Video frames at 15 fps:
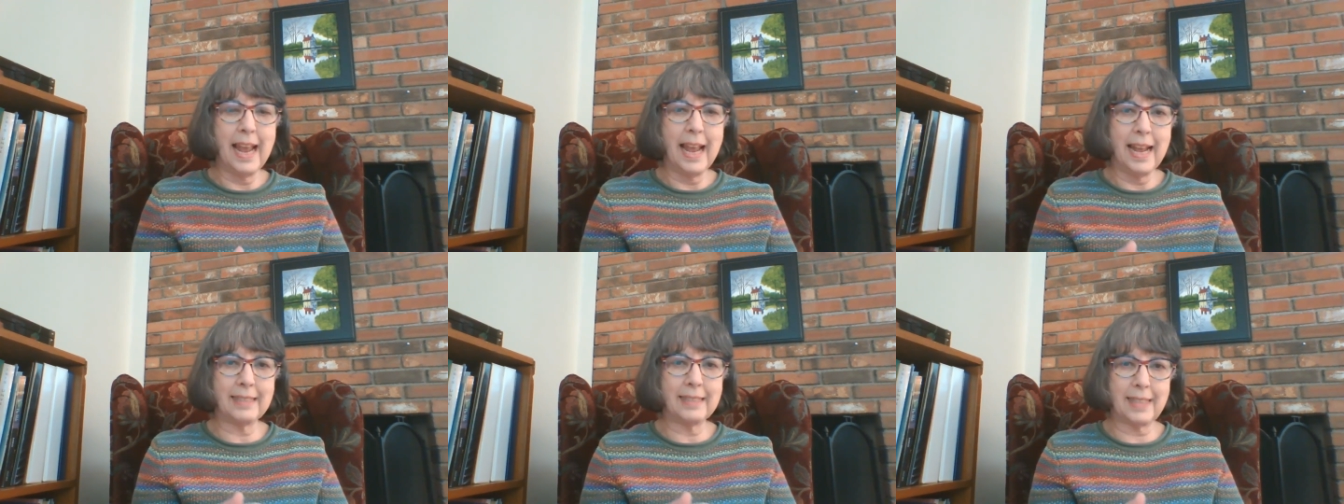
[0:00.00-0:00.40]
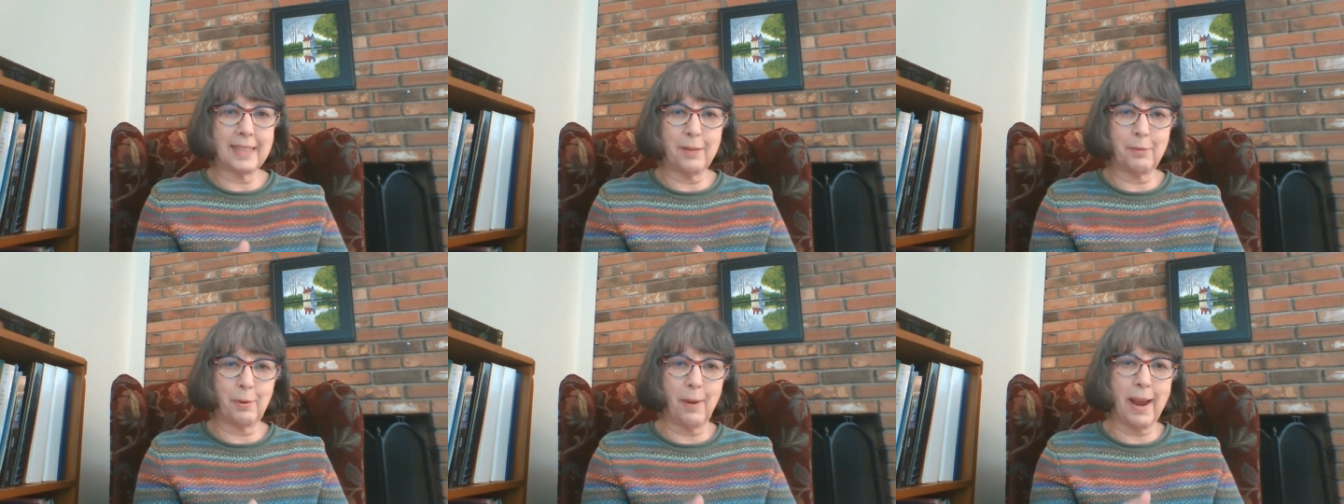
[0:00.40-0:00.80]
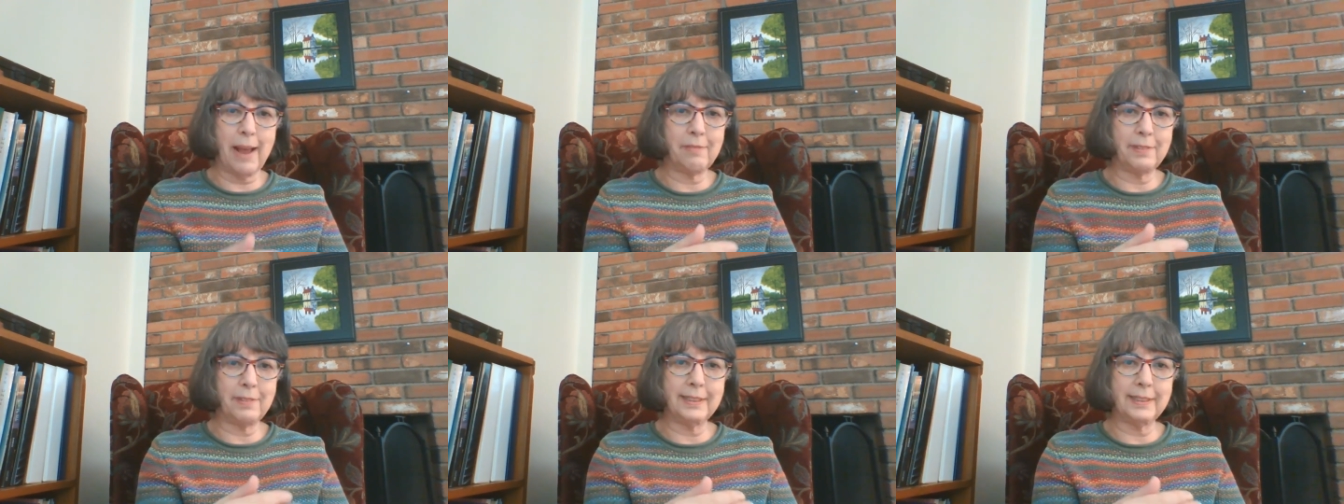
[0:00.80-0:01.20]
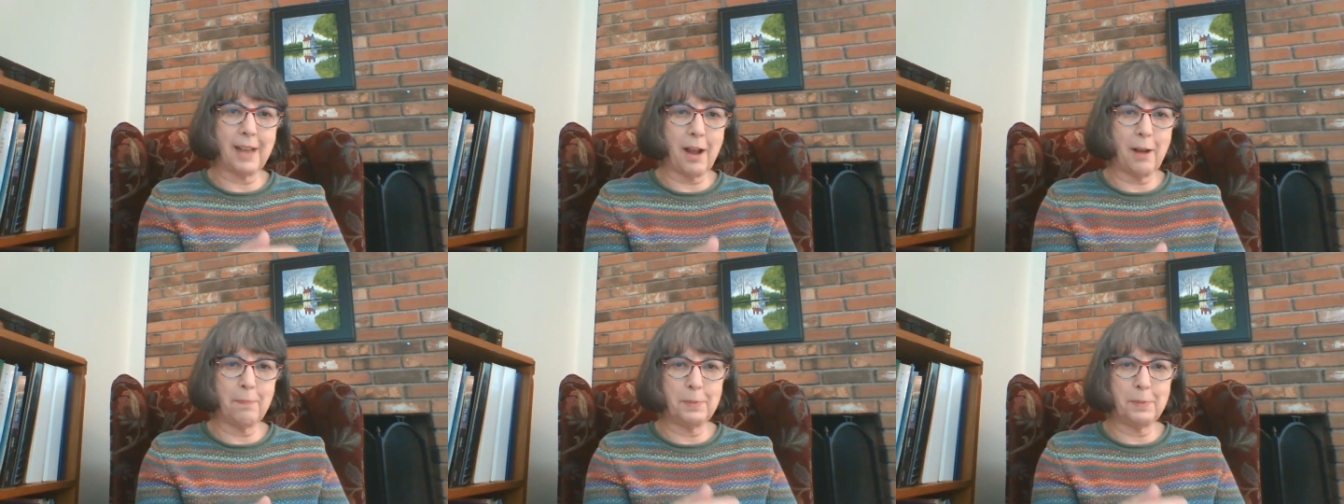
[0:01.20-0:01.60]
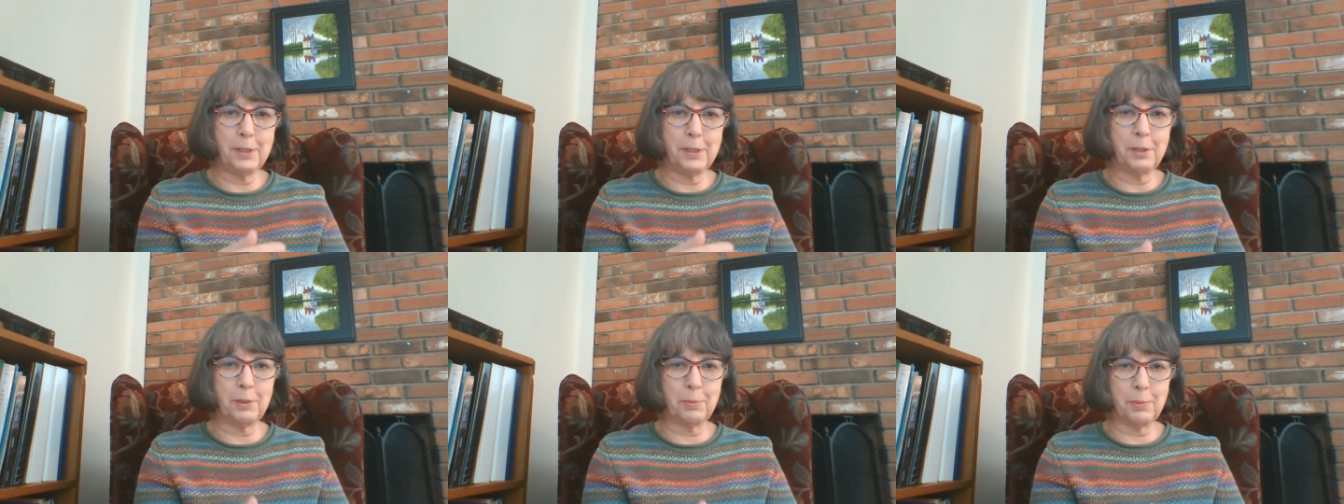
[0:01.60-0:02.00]
as they traveled up
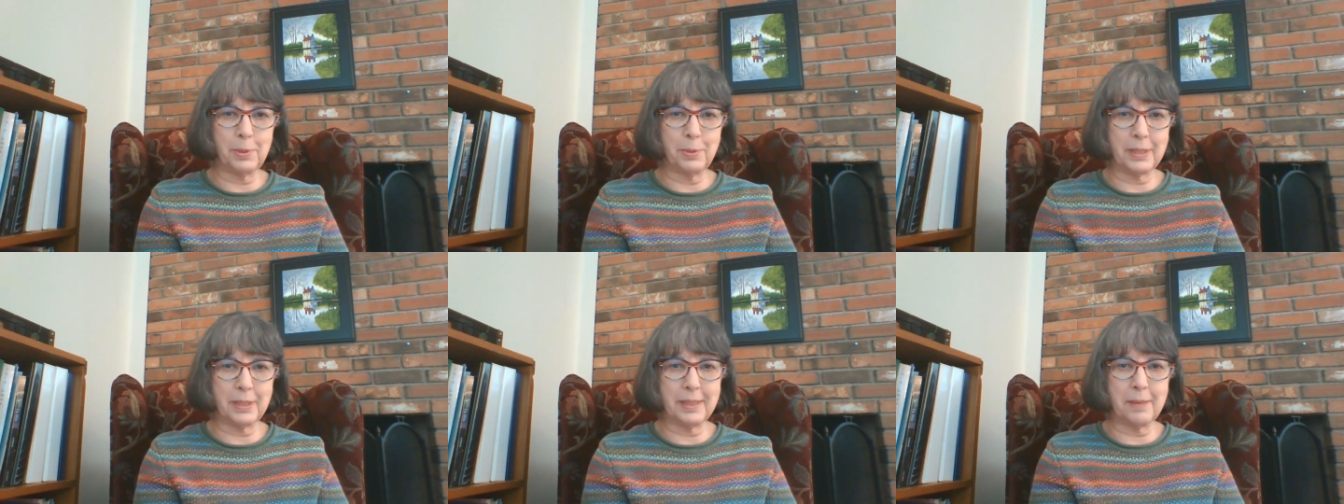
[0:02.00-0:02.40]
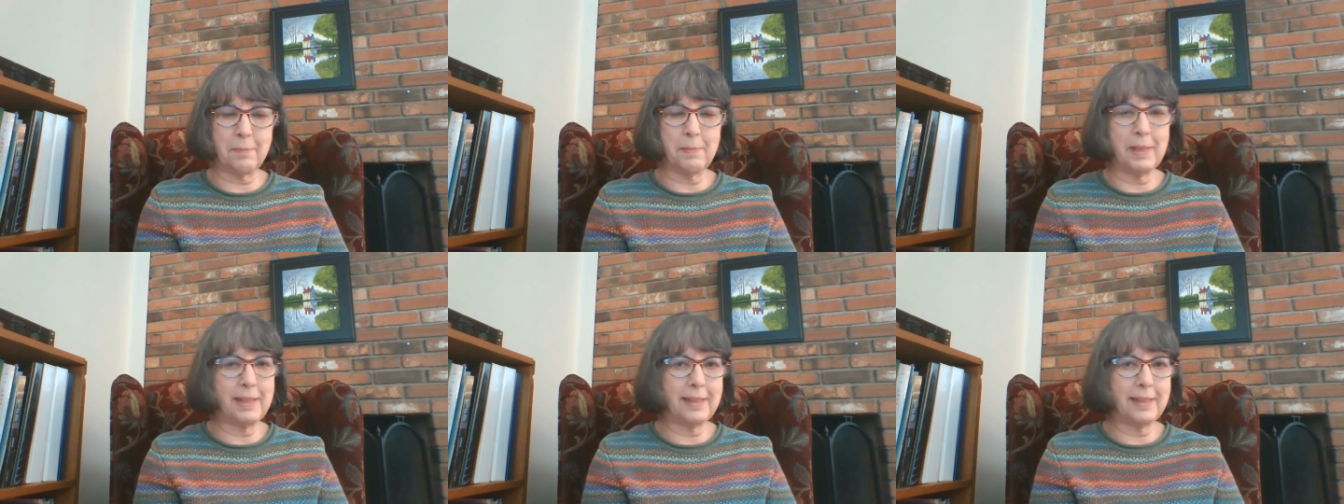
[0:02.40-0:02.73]
to Jerusalem,